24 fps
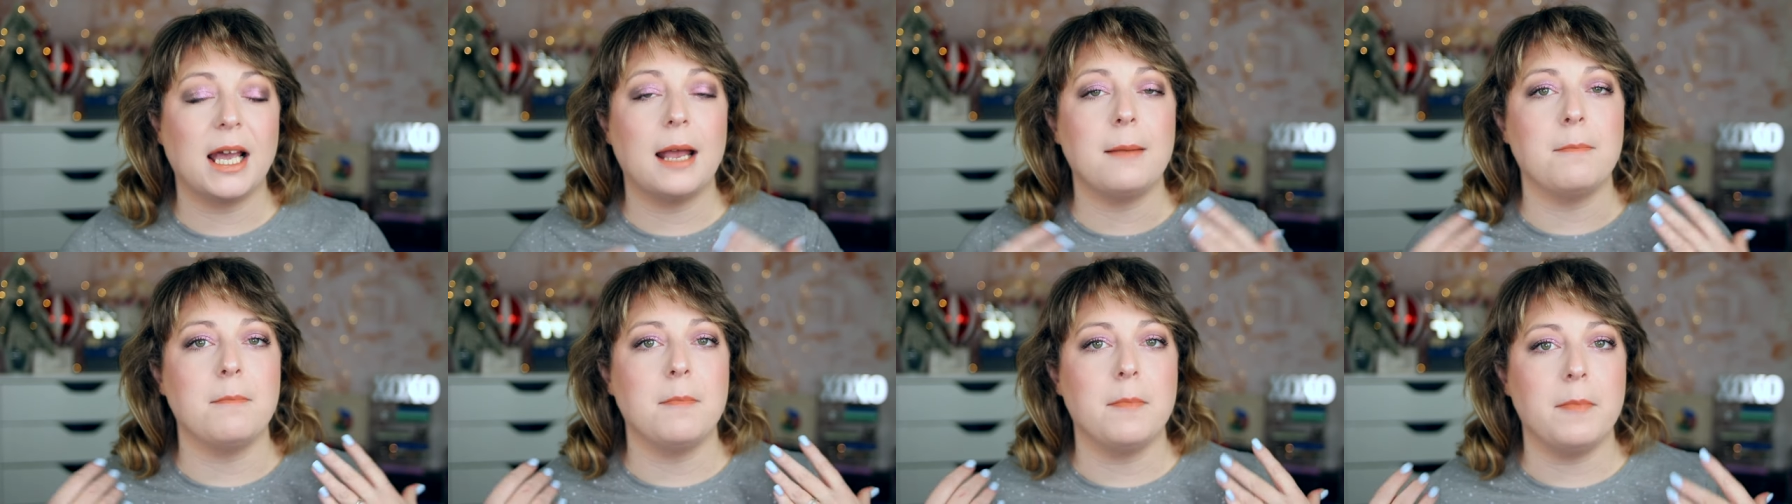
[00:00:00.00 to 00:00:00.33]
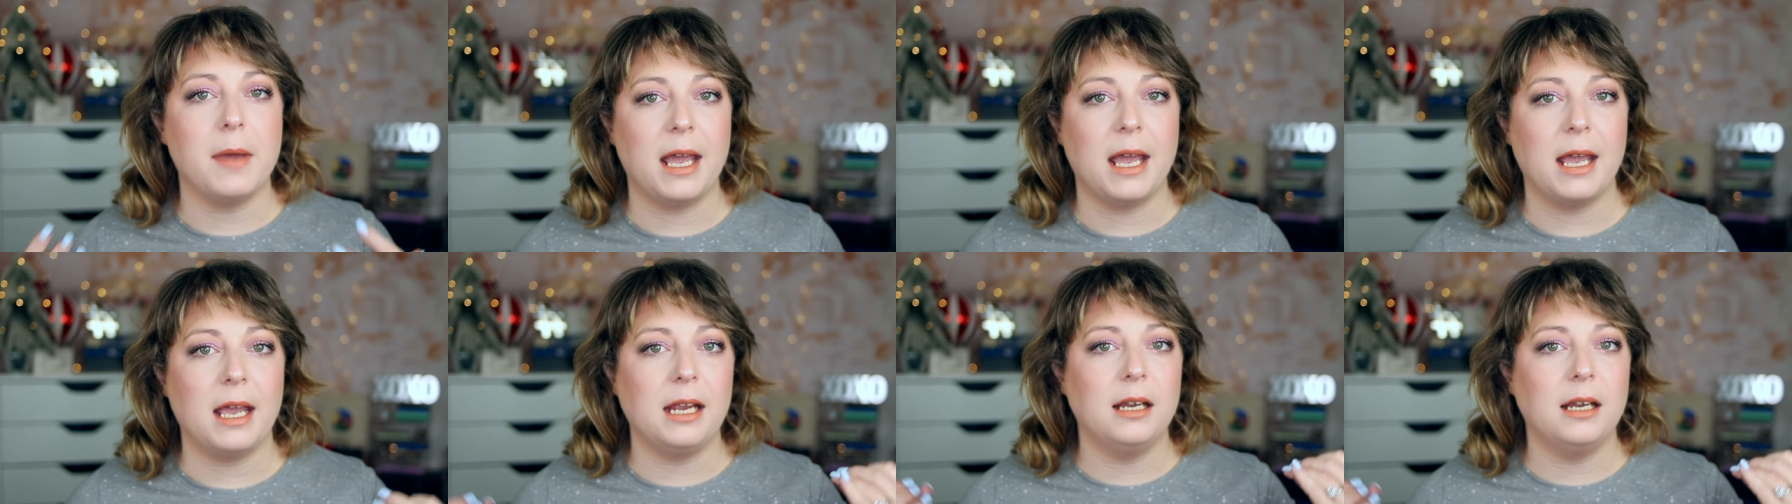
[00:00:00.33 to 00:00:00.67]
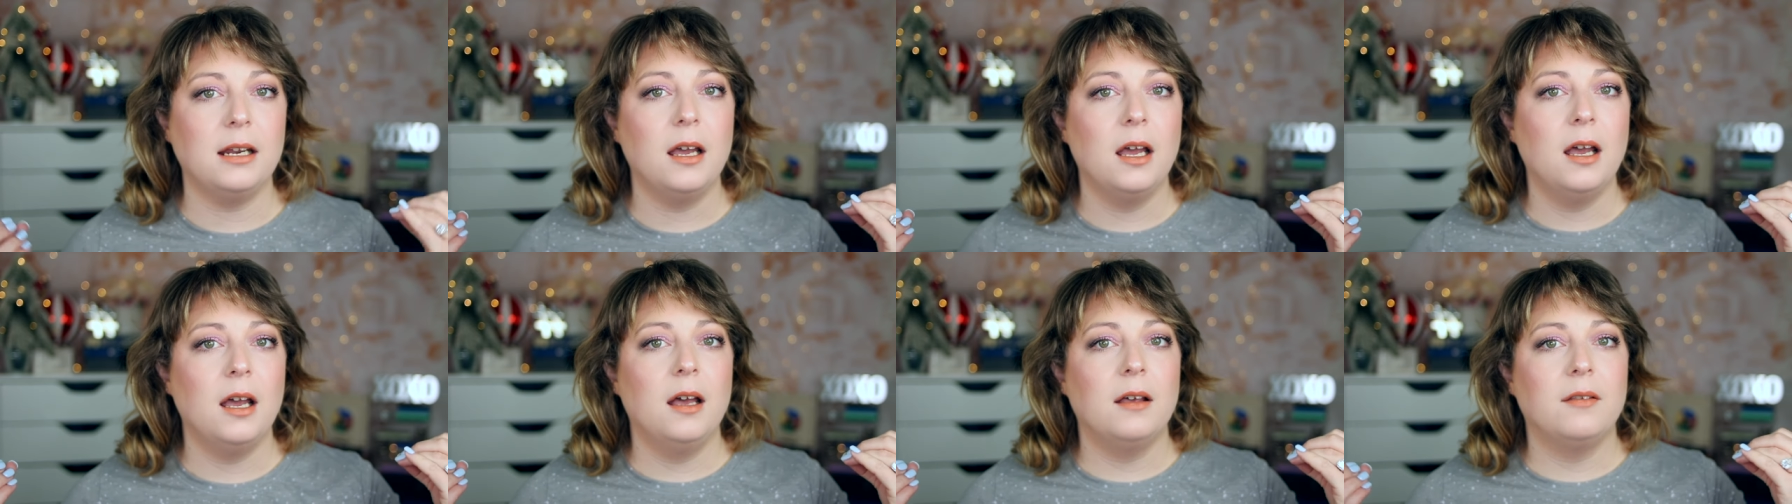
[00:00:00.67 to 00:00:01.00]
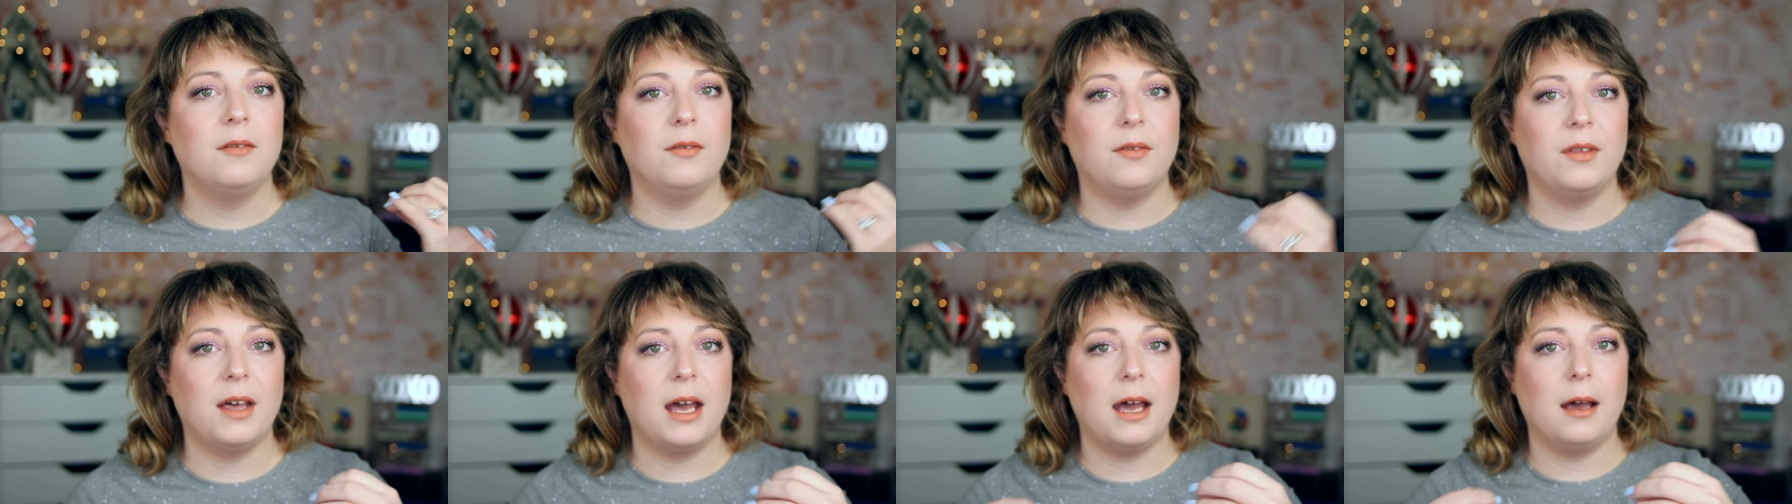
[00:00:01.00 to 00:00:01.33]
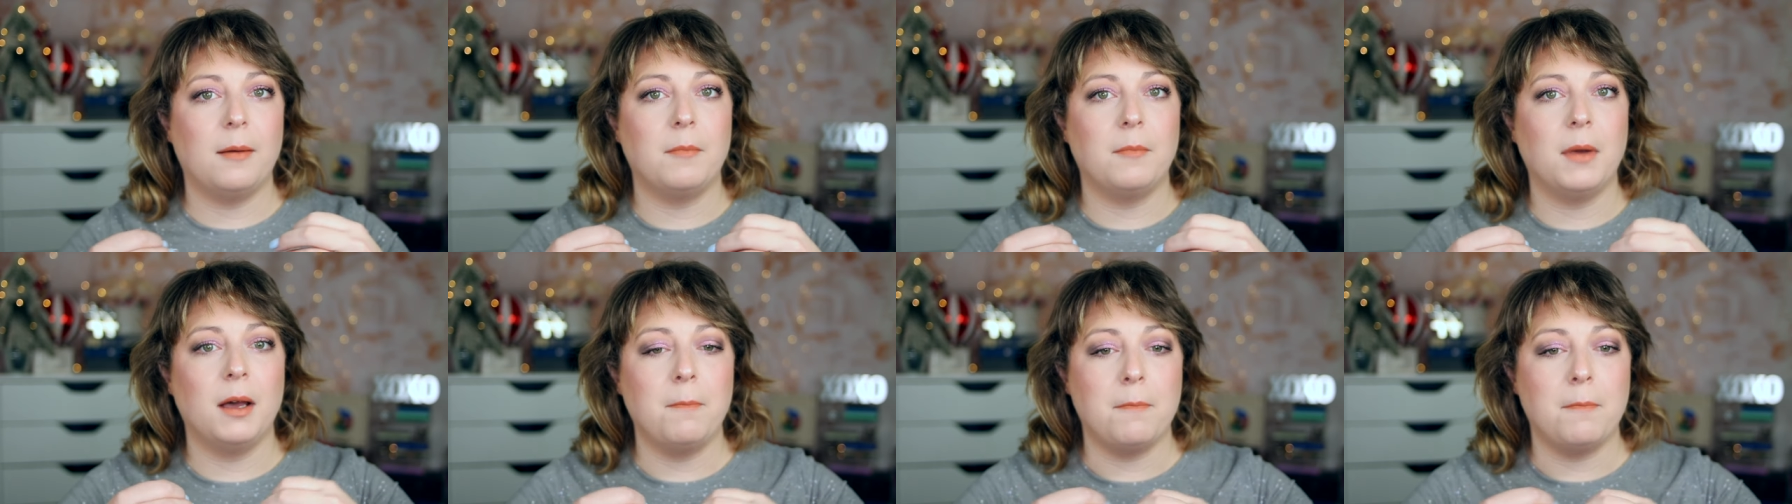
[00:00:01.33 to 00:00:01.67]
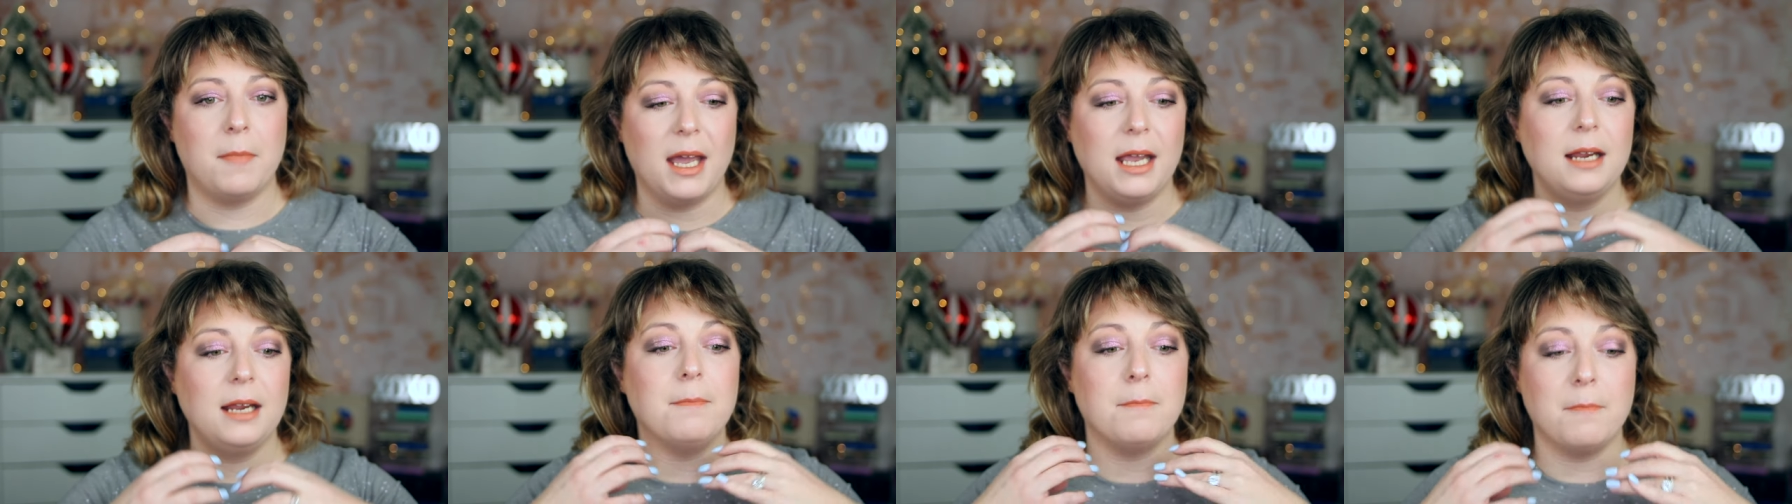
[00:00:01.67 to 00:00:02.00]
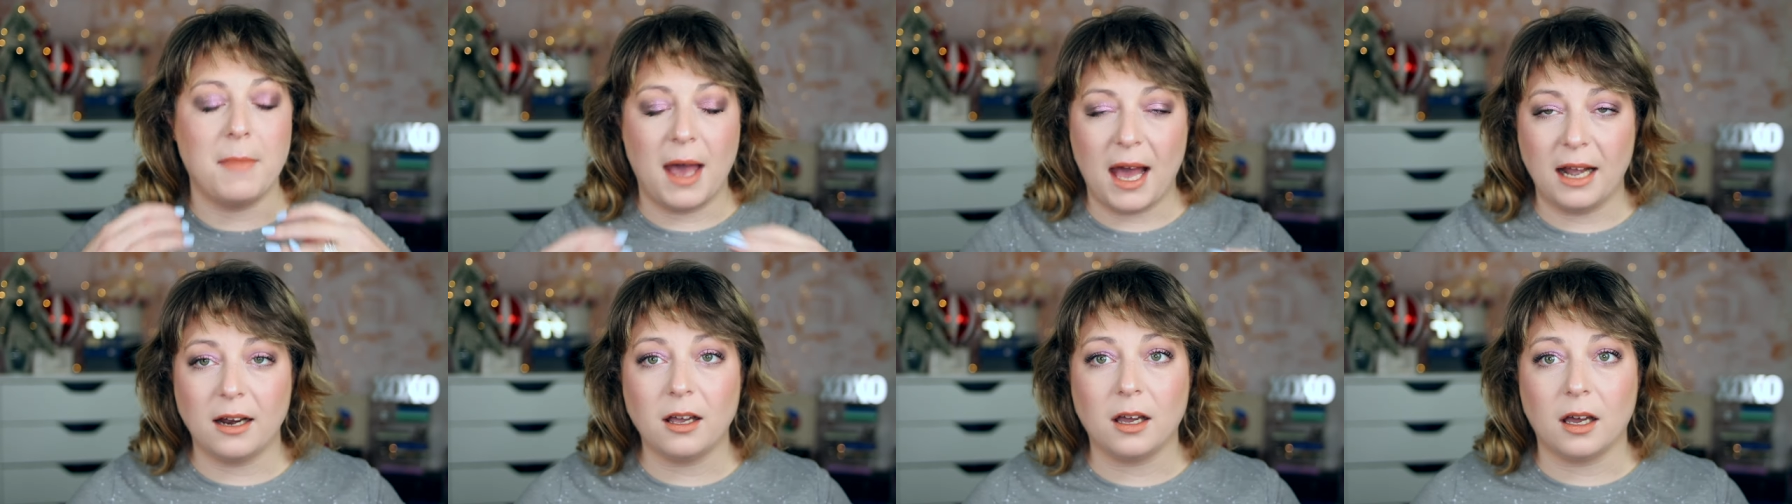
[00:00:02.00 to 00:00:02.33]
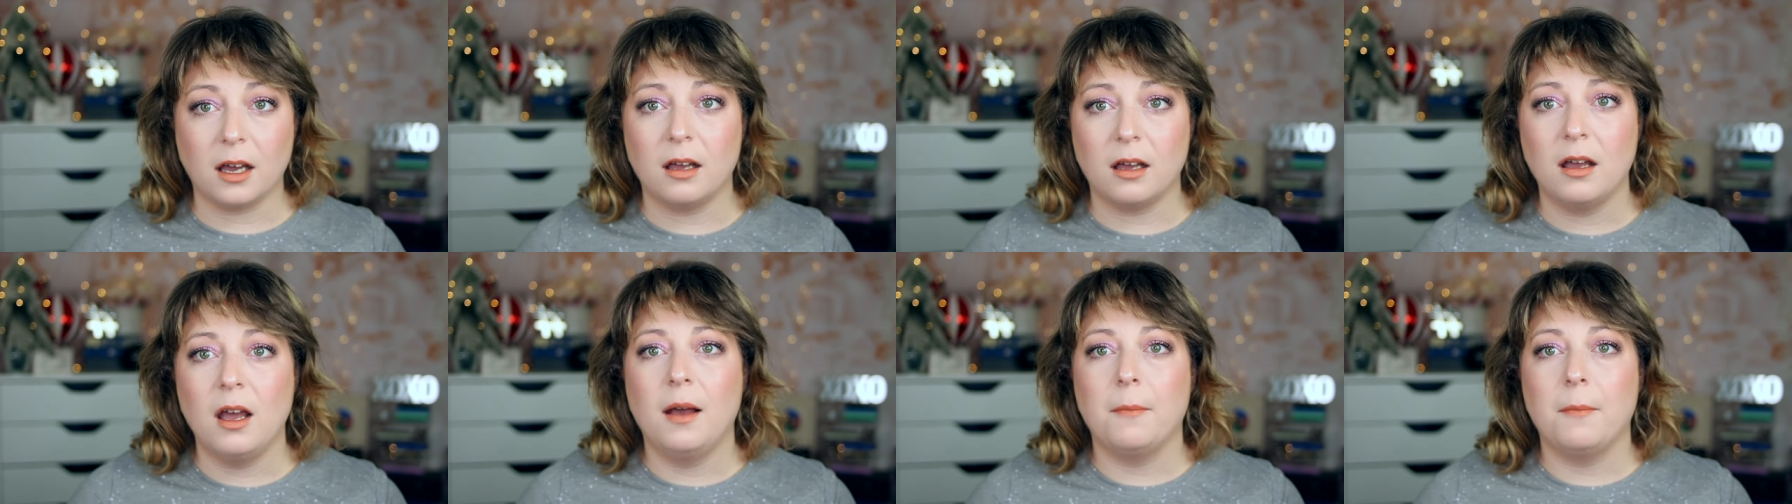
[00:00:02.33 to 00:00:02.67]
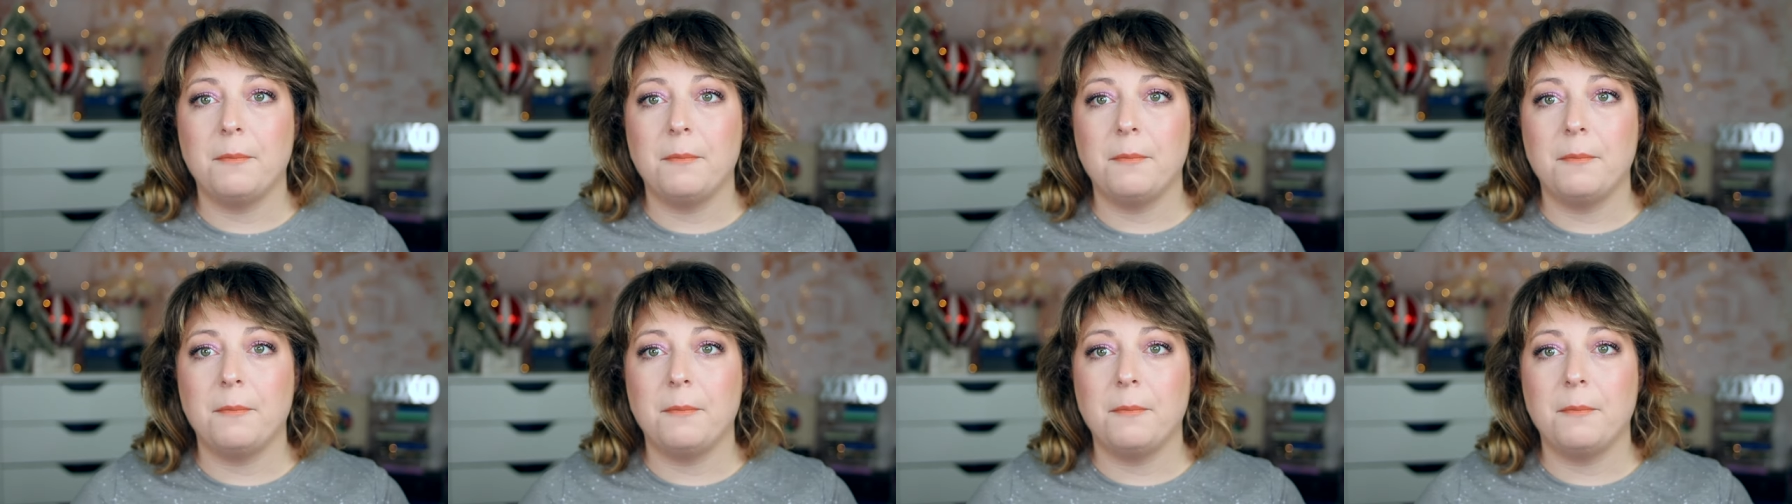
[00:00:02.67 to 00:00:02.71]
and made them, made Meta,